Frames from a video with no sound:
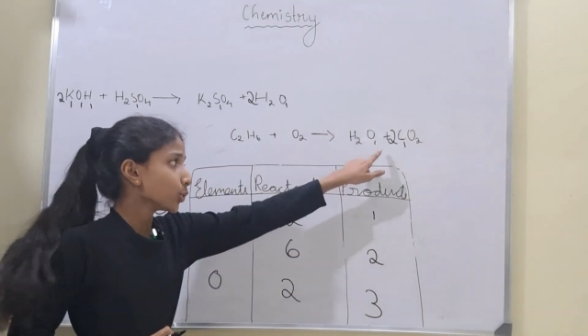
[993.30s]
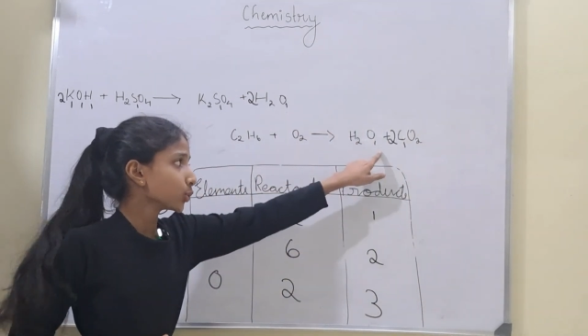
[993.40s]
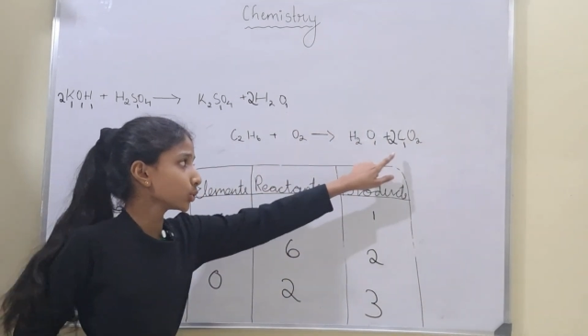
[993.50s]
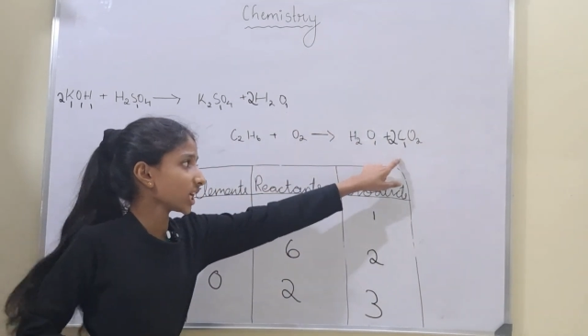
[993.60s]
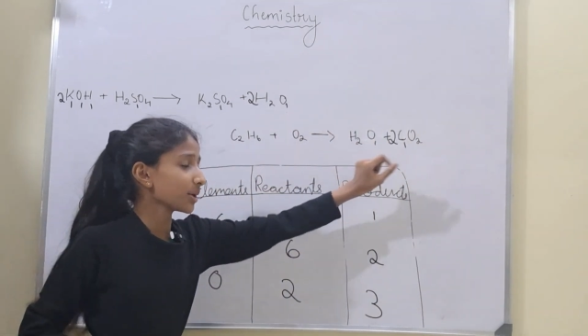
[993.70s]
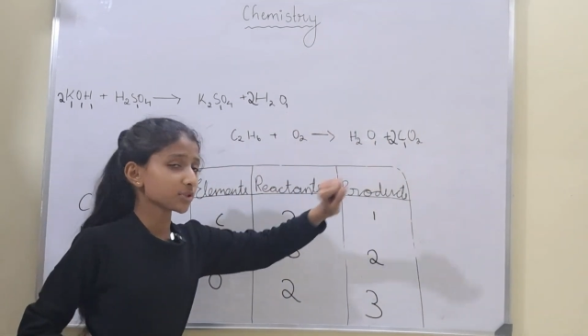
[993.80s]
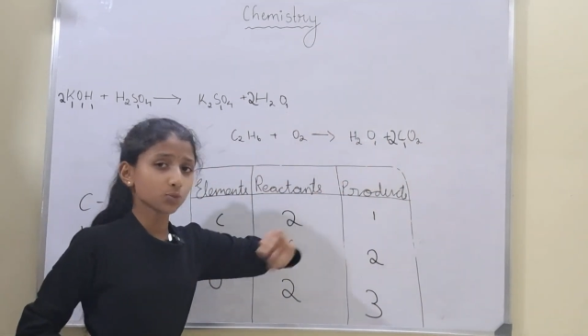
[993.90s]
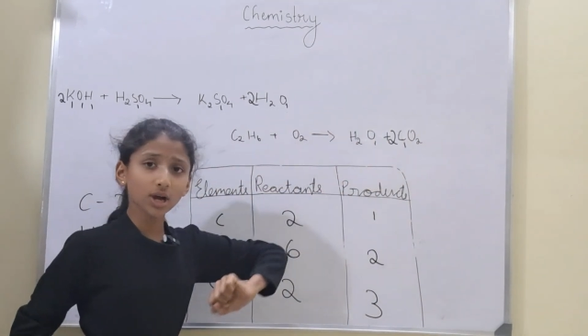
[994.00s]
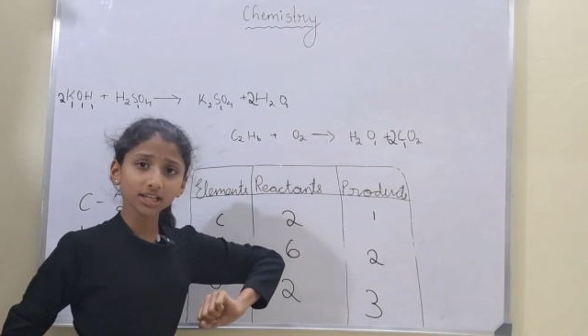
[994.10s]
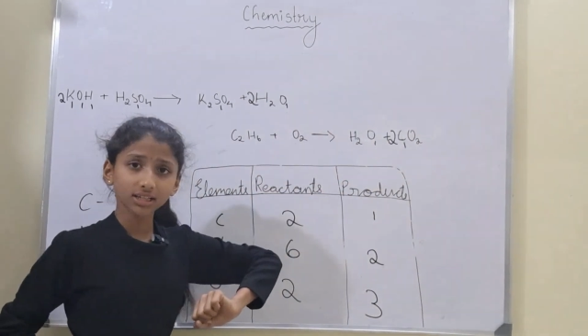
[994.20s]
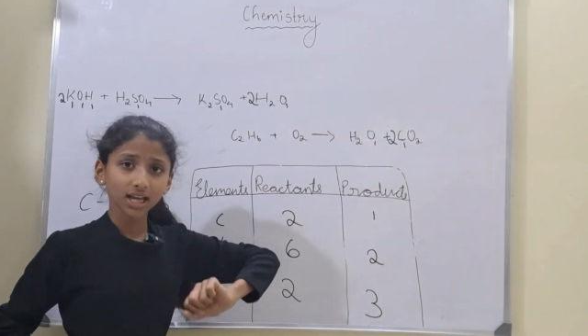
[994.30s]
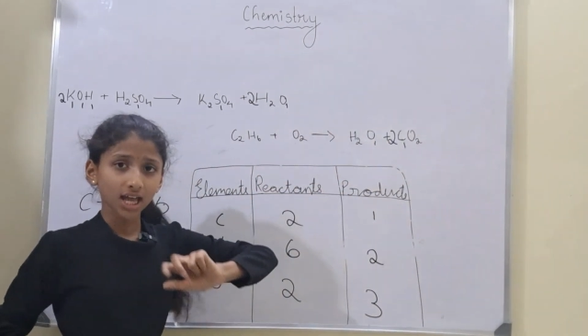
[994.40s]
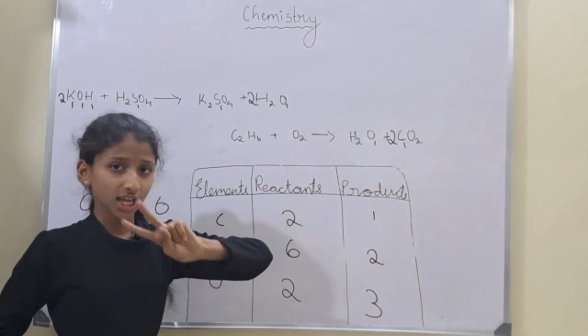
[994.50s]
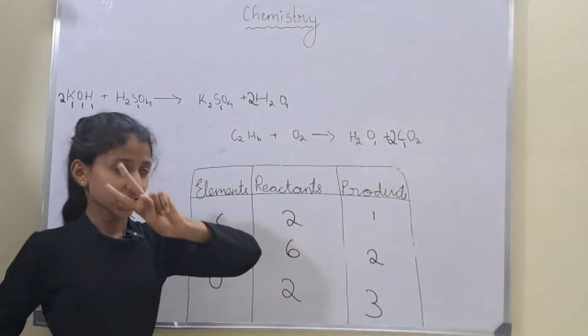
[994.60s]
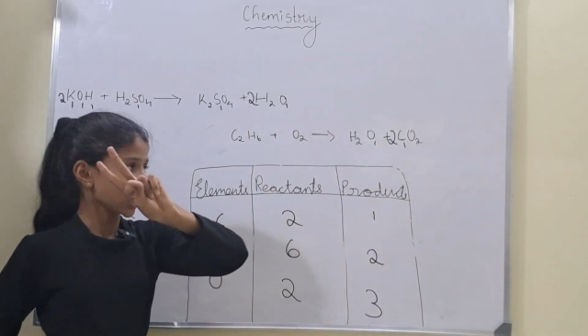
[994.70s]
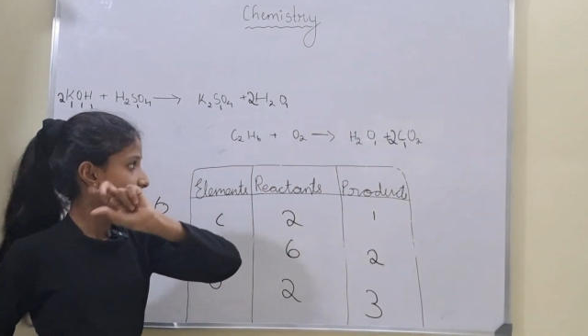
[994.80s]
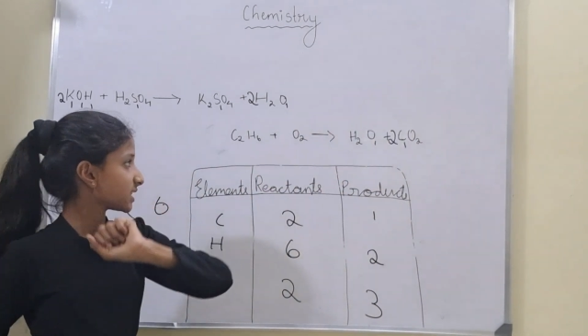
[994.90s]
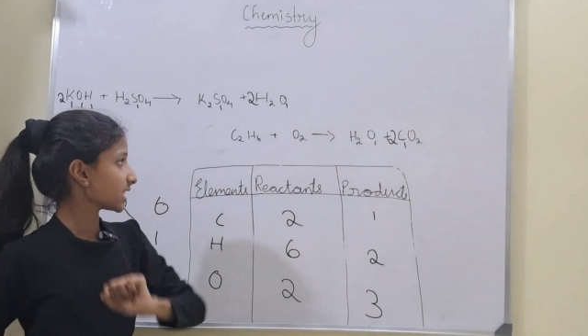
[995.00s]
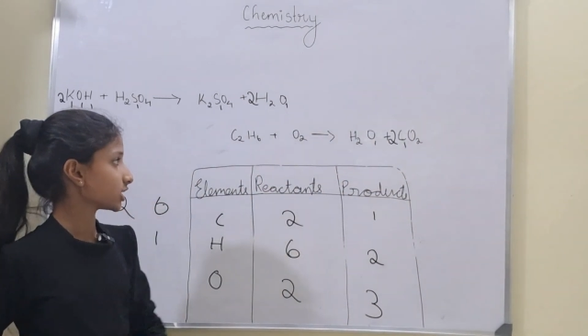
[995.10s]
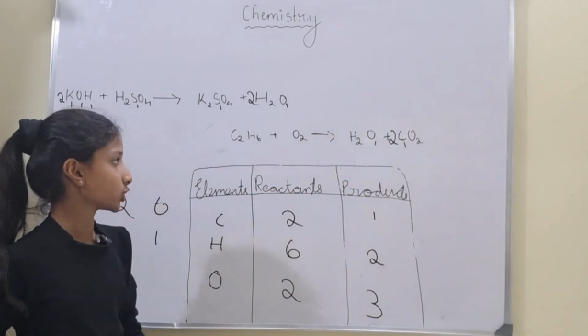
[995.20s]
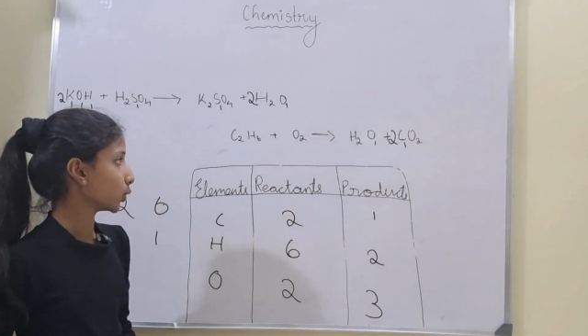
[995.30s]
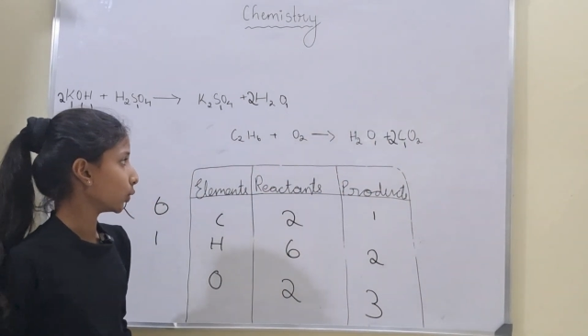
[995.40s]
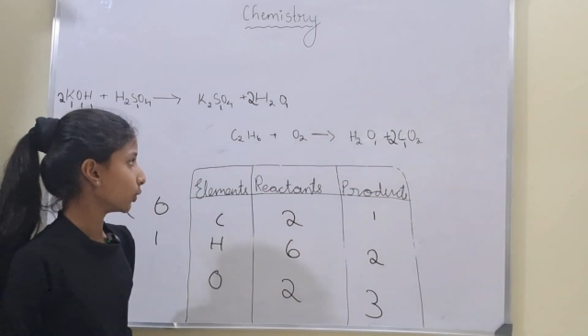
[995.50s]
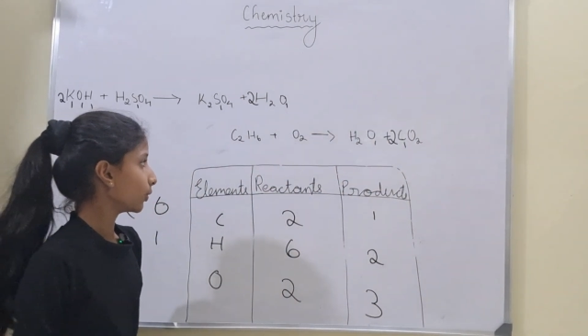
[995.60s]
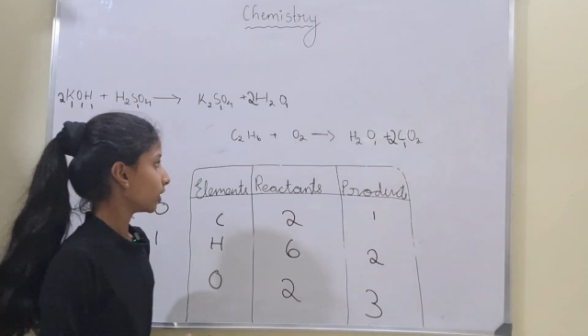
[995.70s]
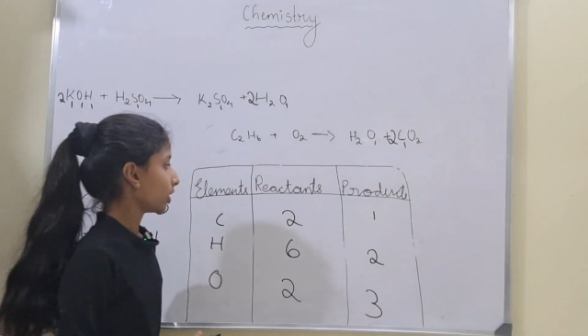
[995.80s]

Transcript: 2 times 1 gives us 2.